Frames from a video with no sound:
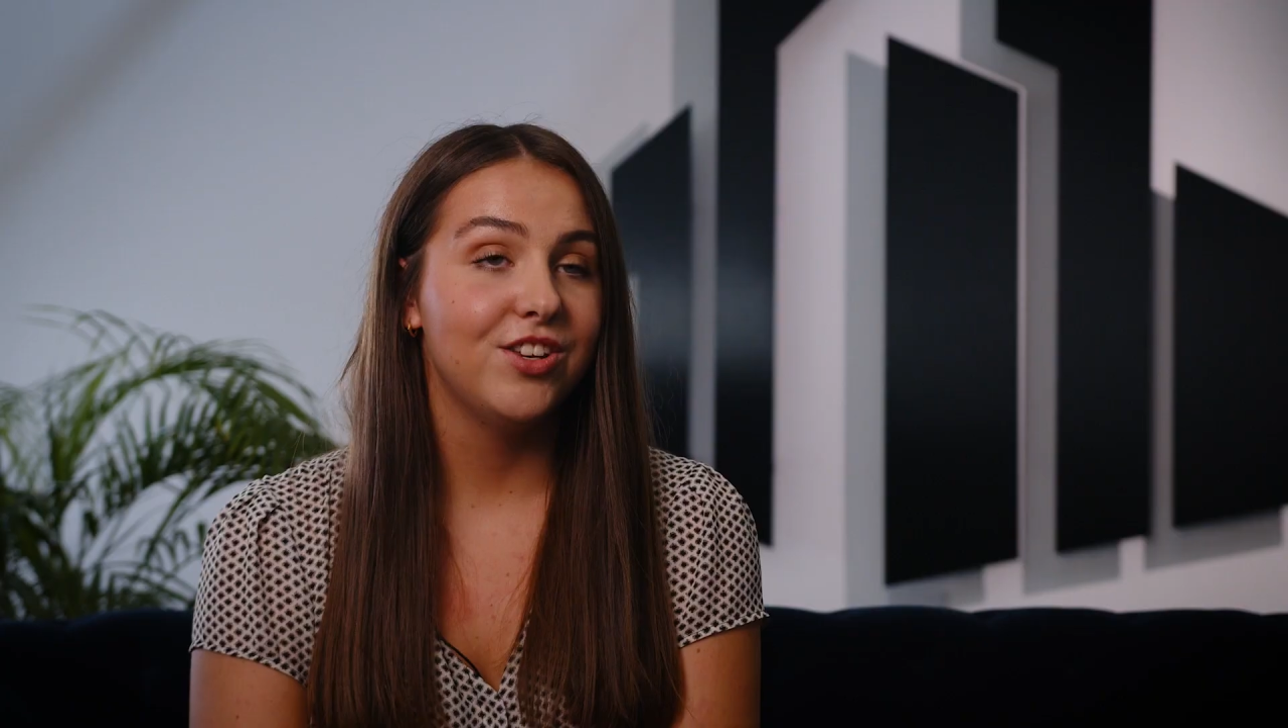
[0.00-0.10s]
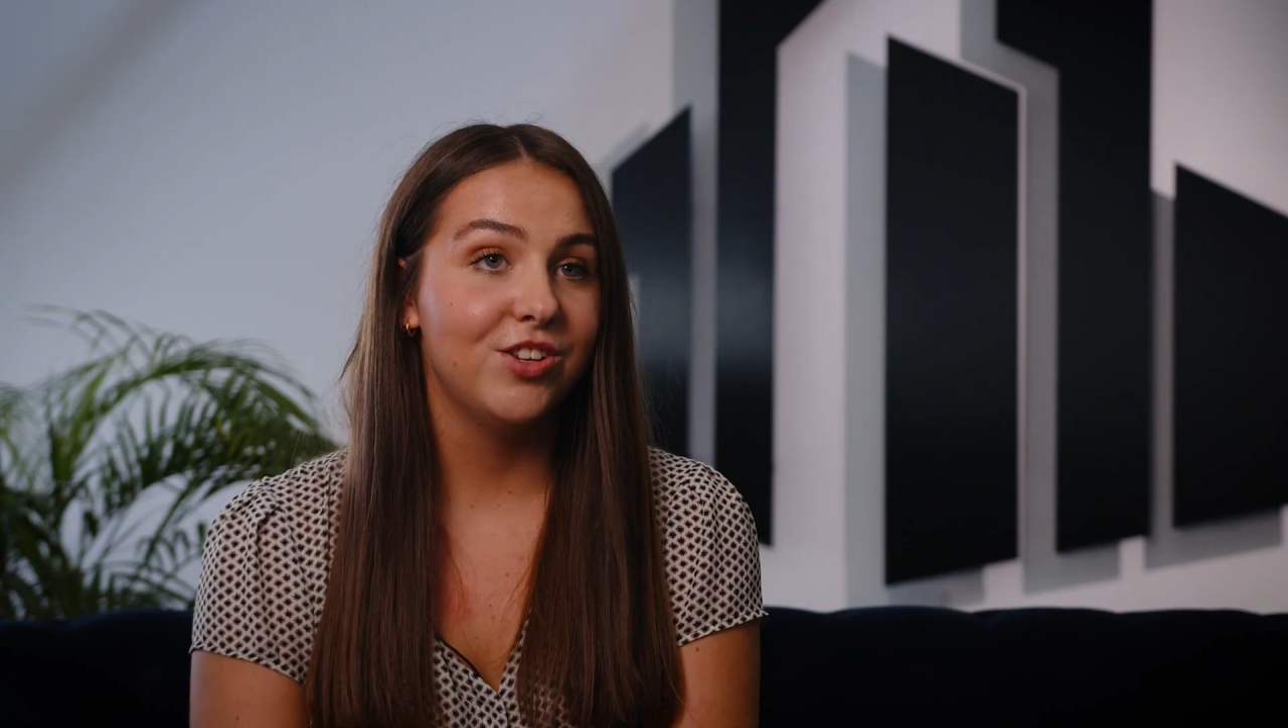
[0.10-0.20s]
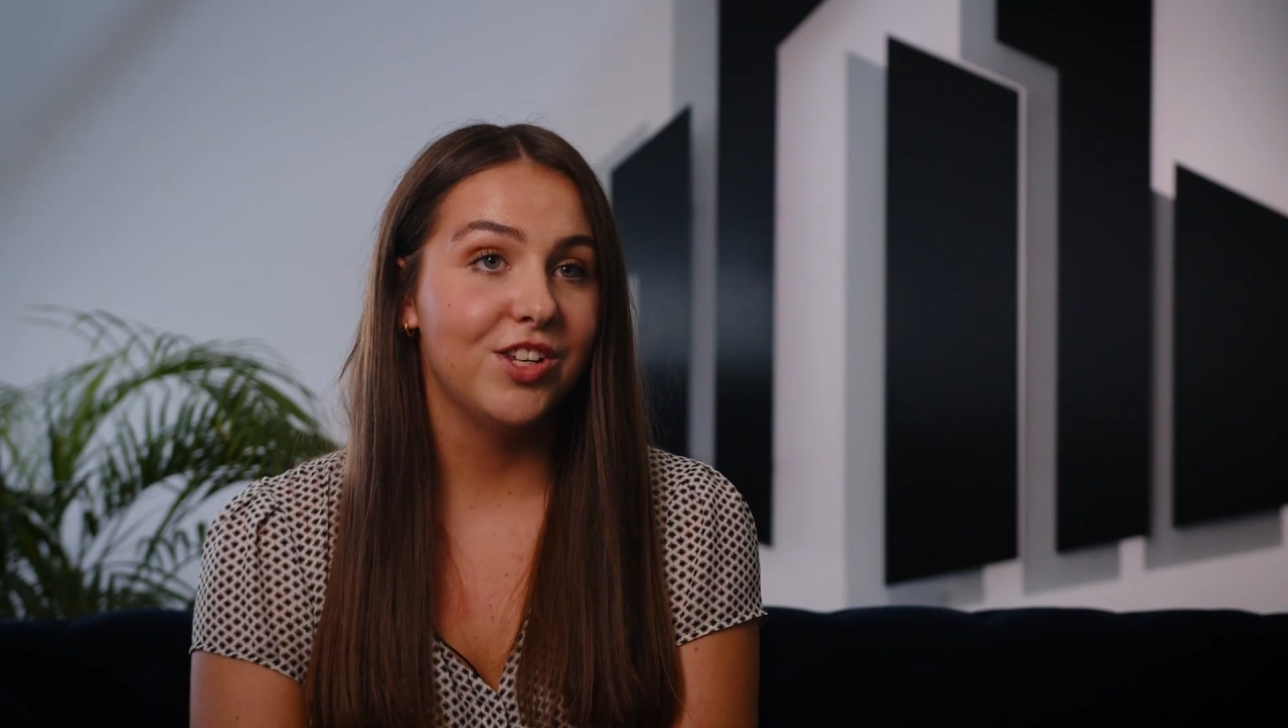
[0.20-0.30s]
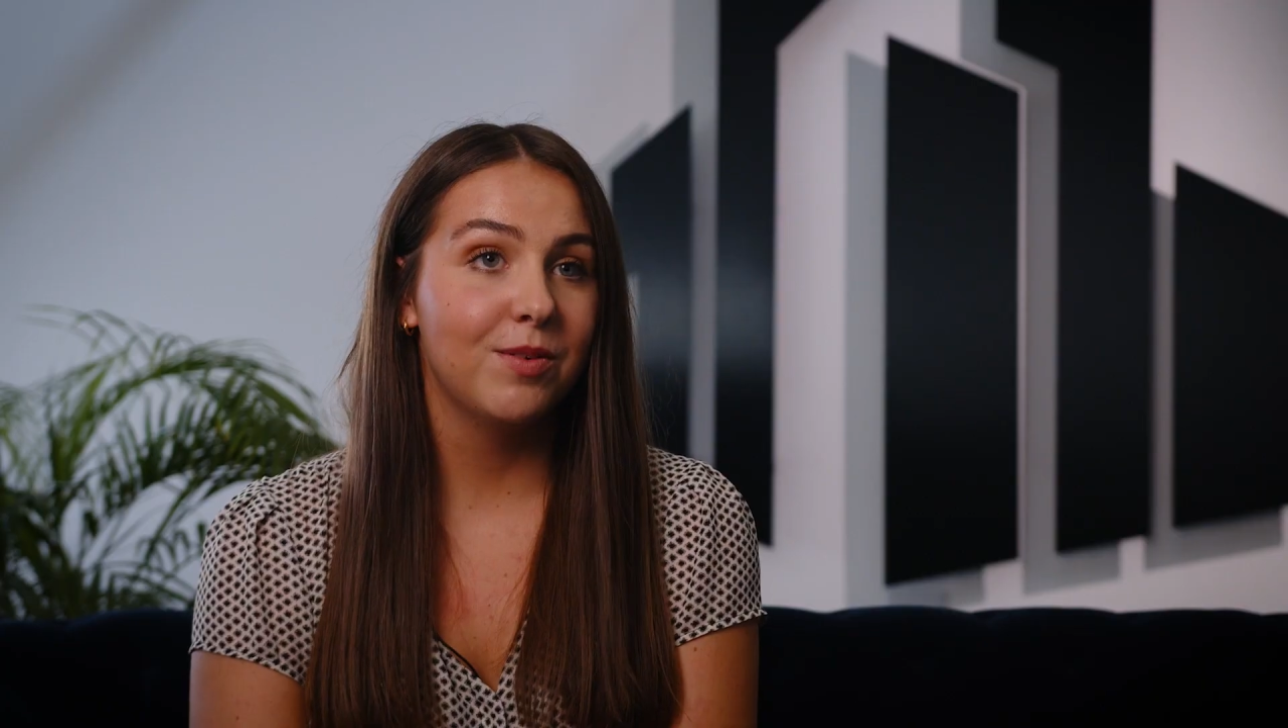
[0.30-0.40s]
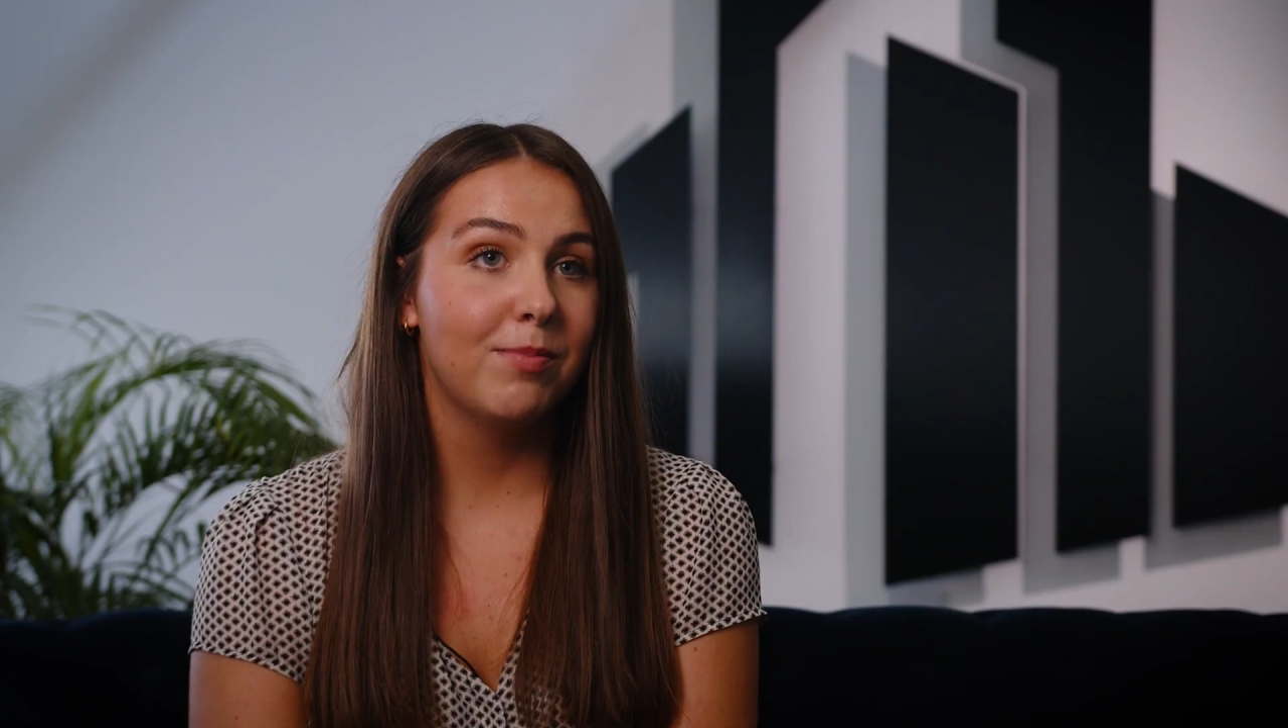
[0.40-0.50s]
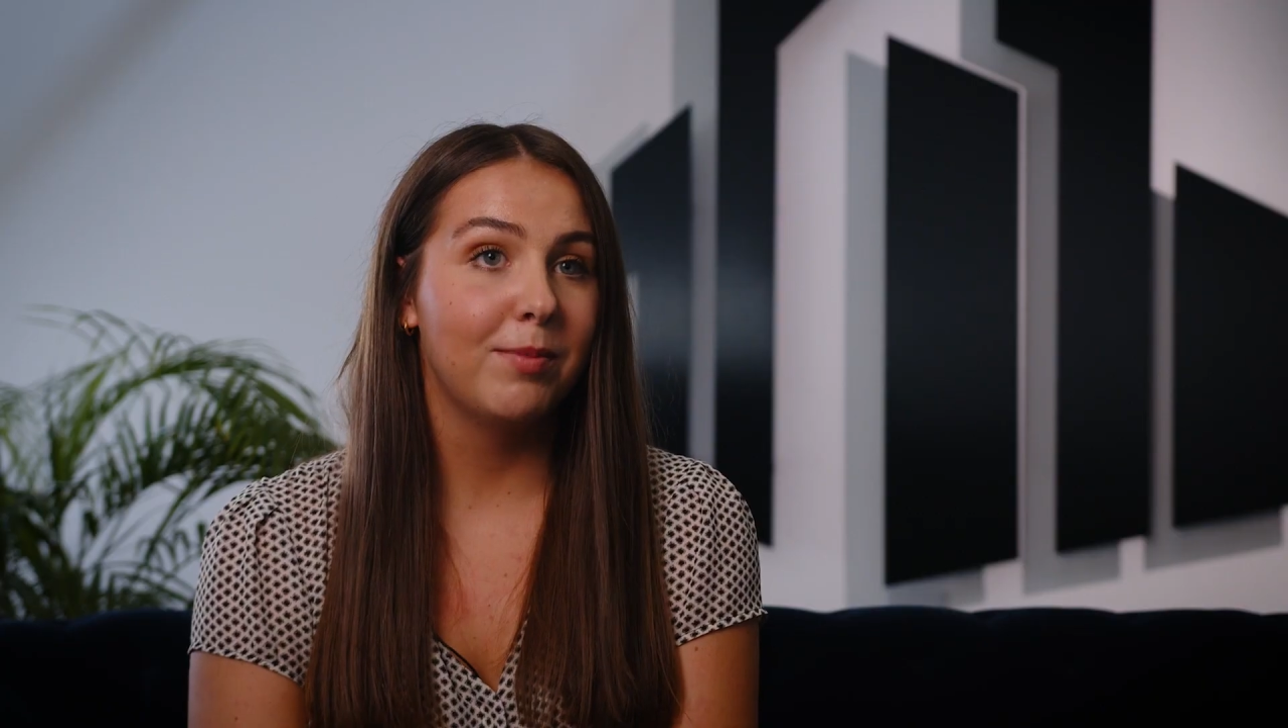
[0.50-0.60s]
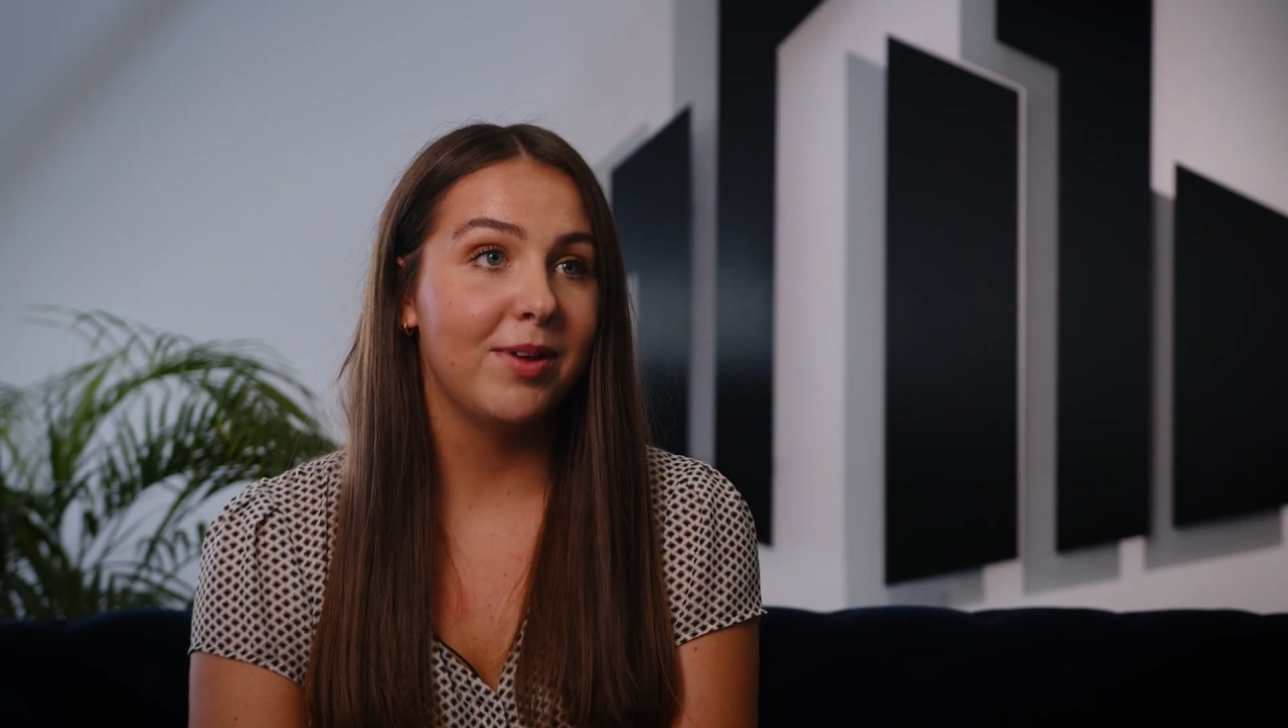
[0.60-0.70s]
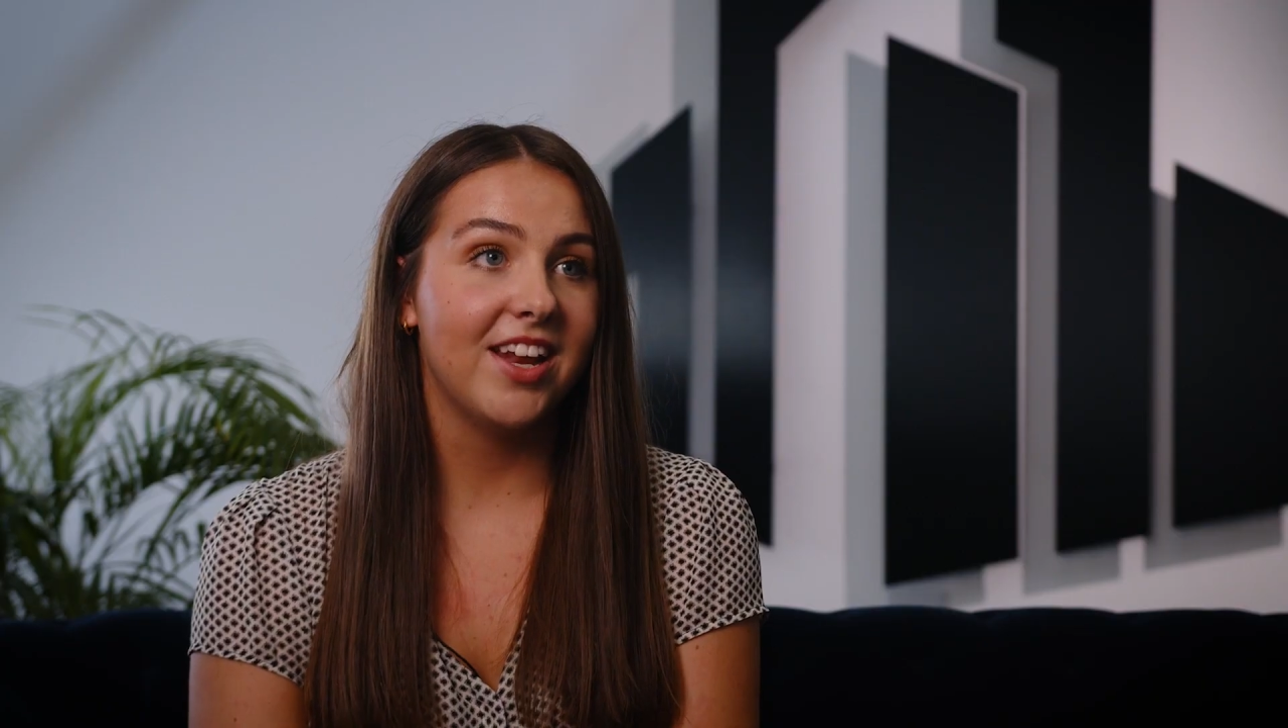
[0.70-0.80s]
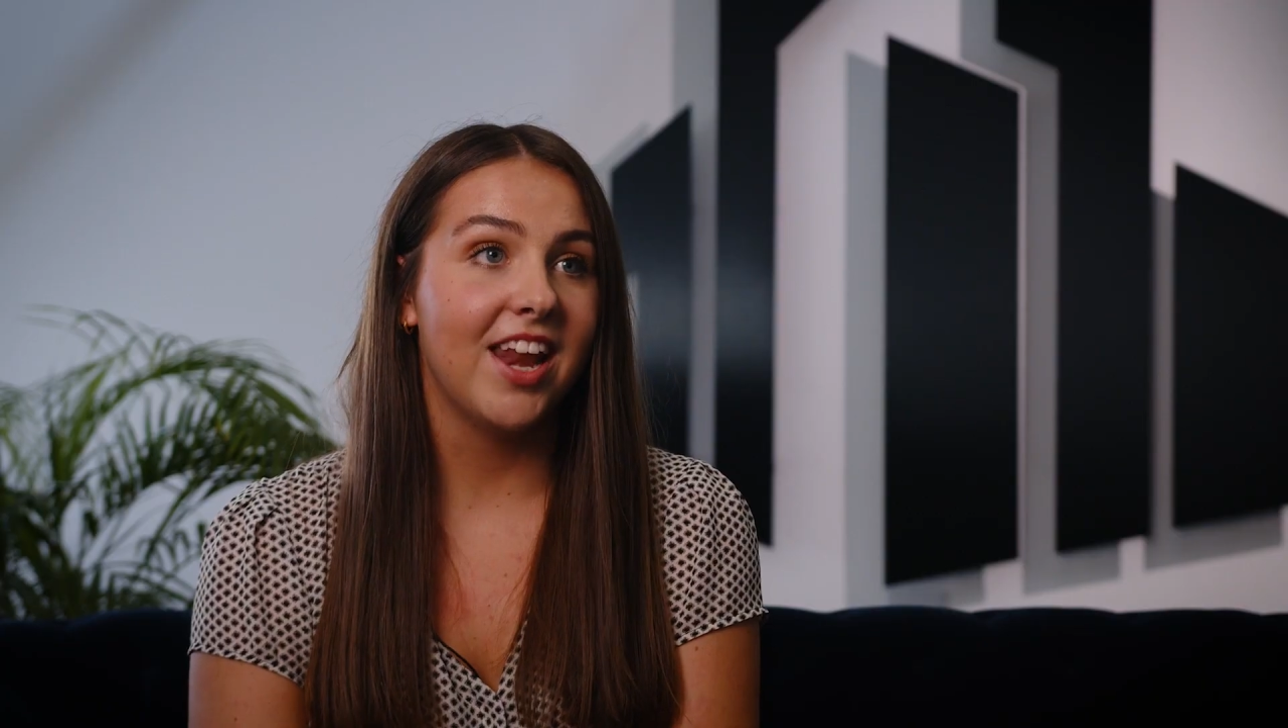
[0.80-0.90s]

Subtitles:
Due to the public